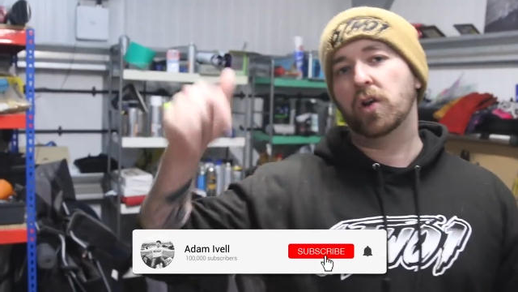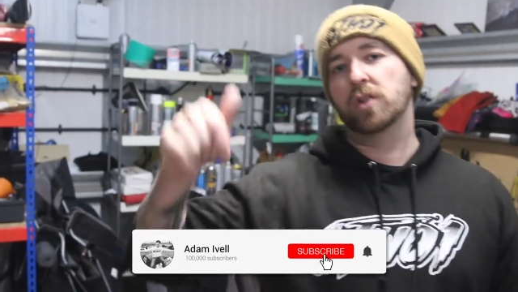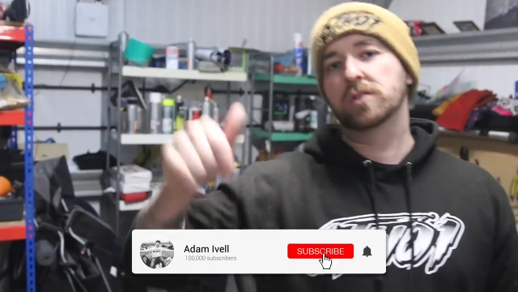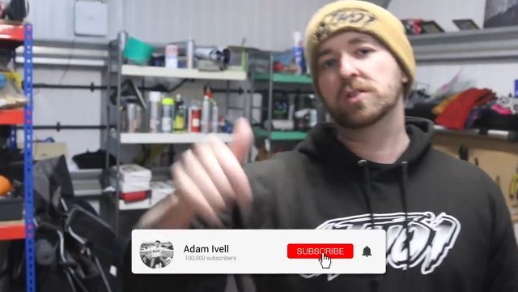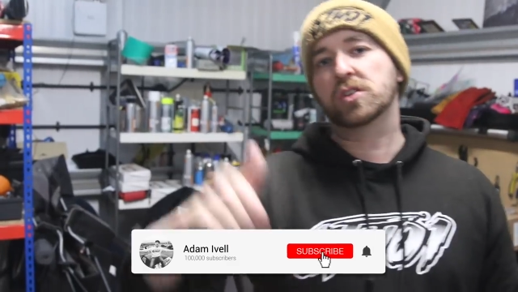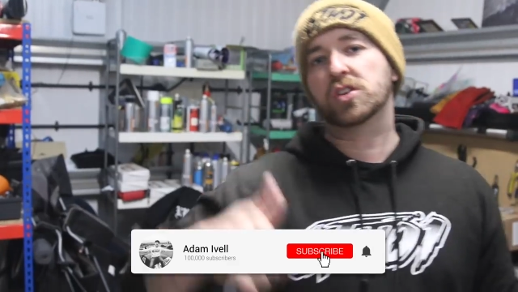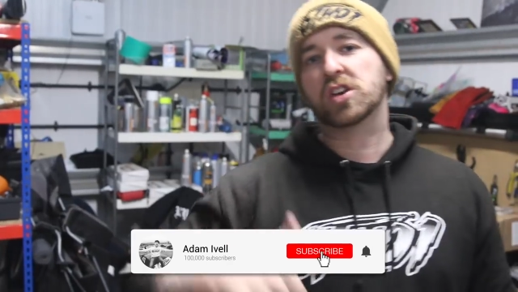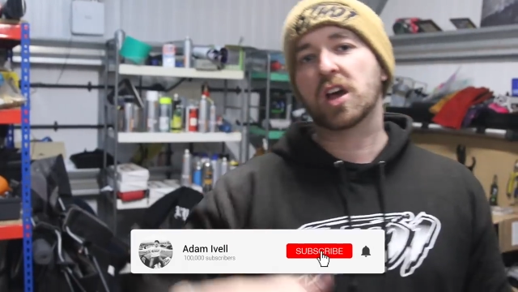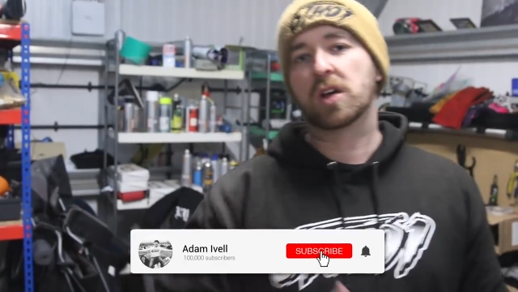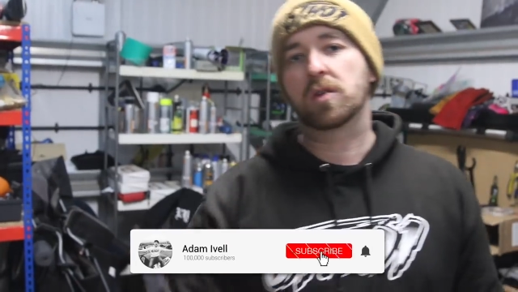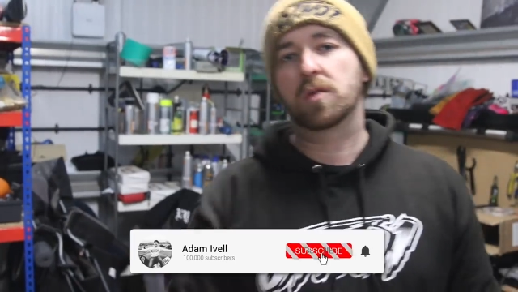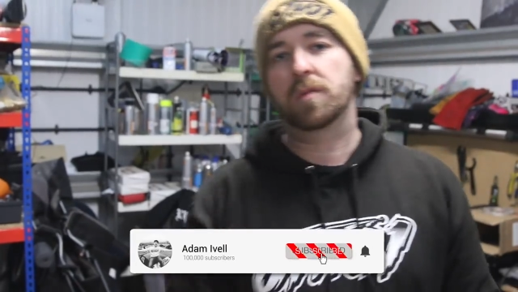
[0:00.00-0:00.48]
on
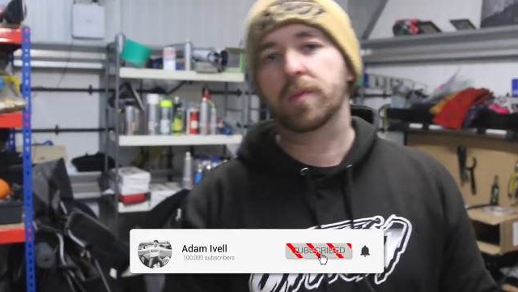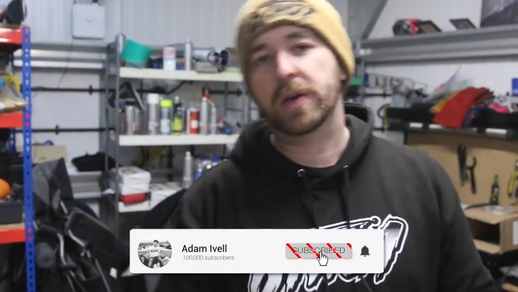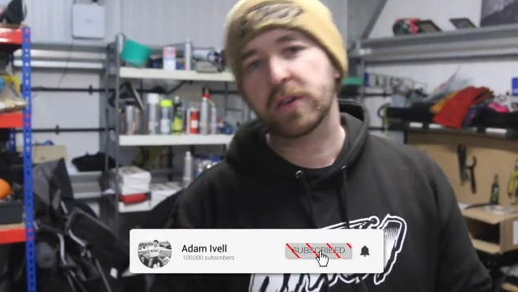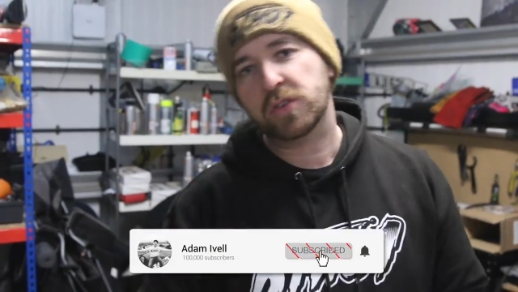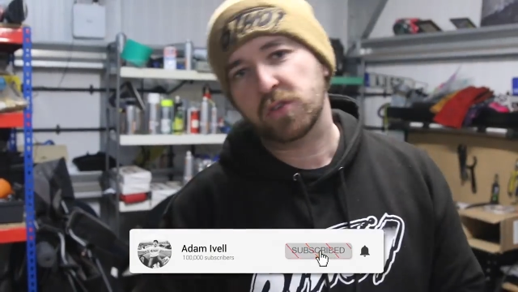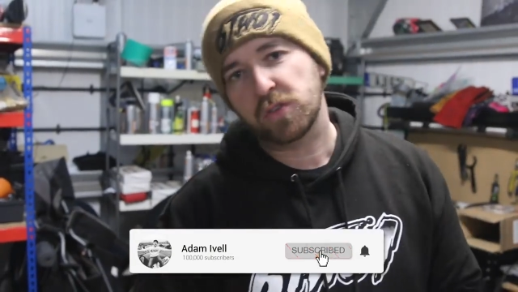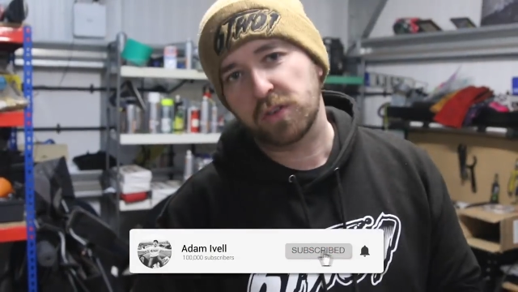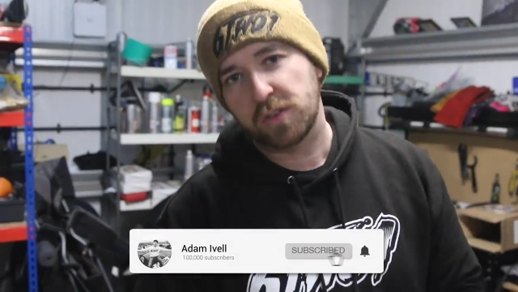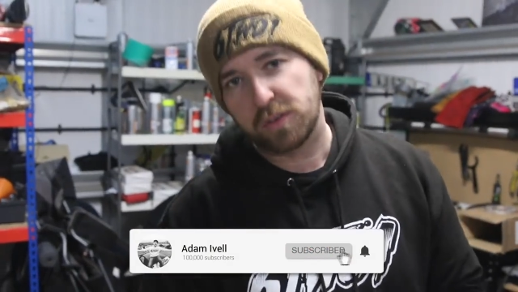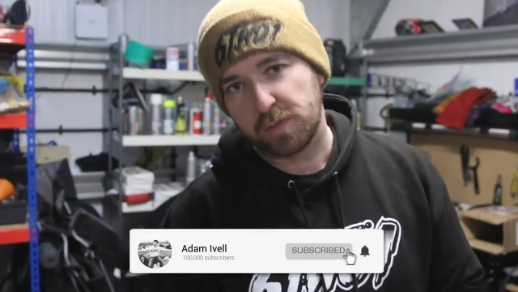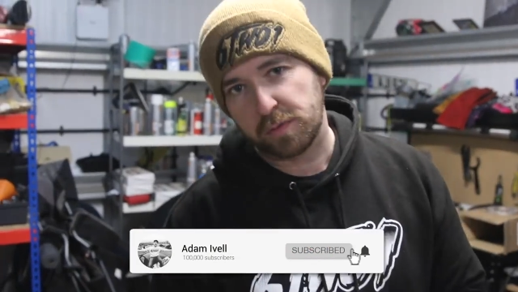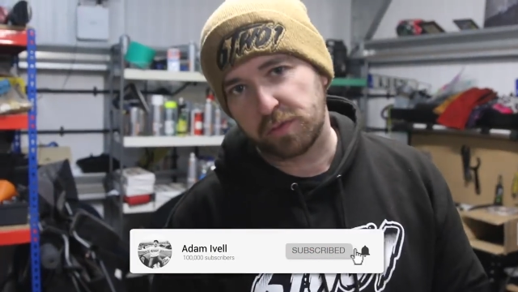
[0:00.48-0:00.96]
the channel and make
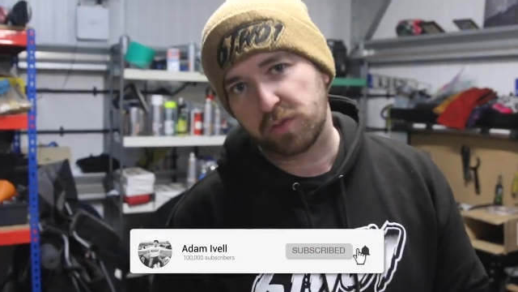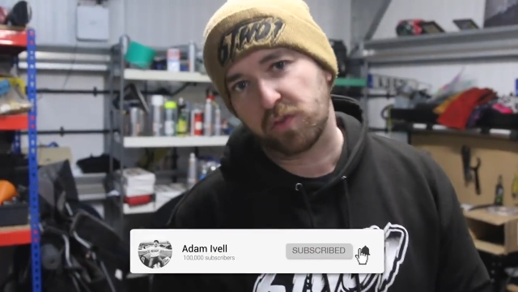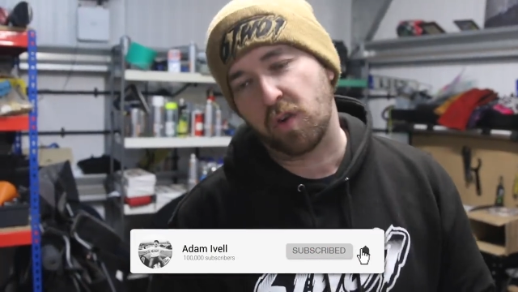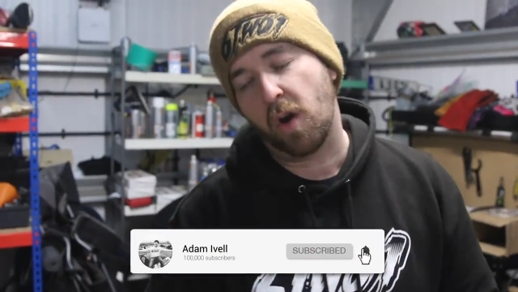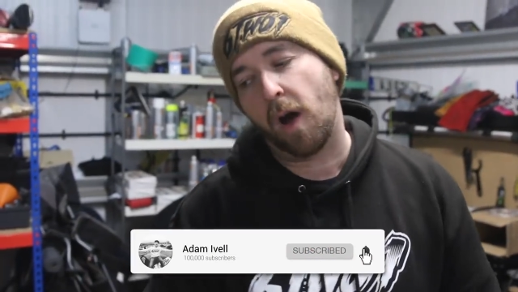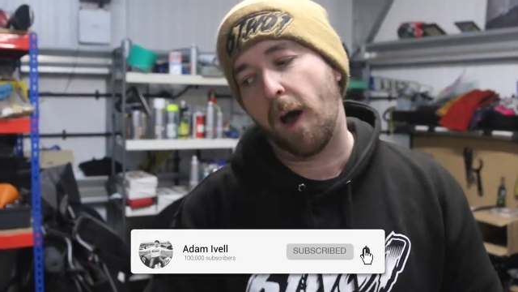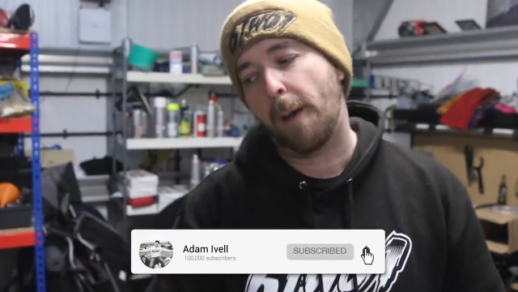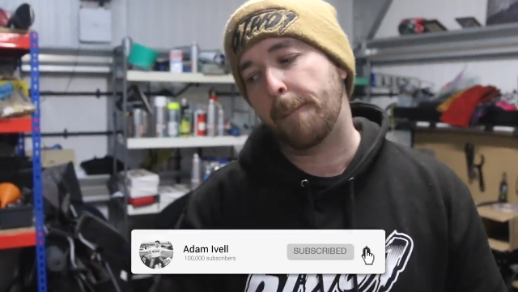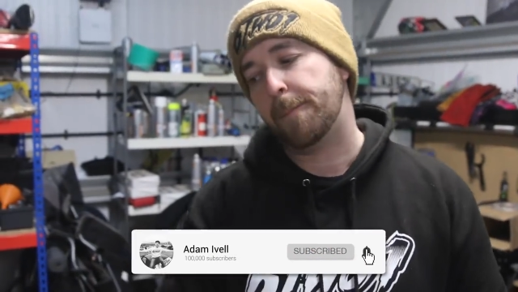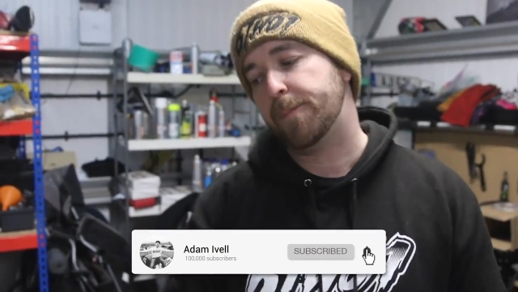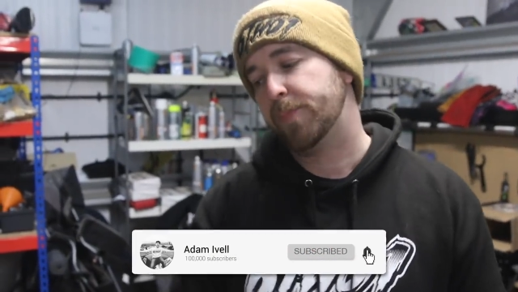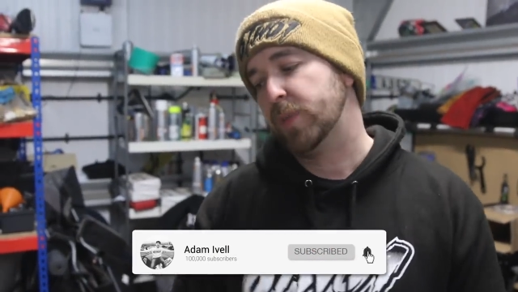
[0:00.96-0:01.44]
sure you
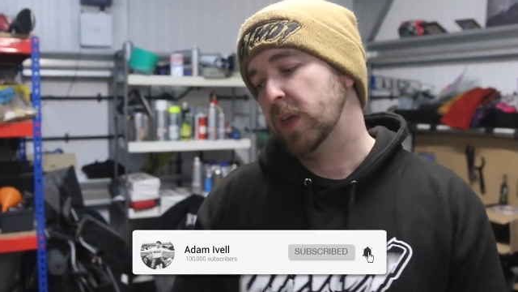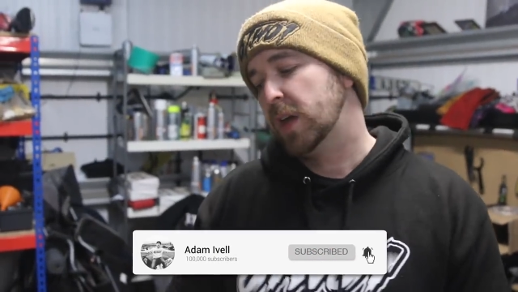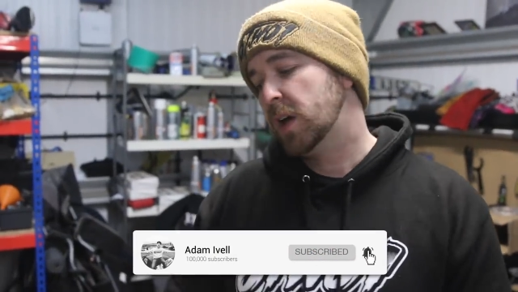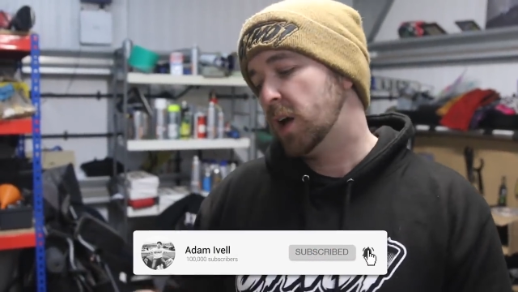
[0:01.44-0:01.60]
subscribe.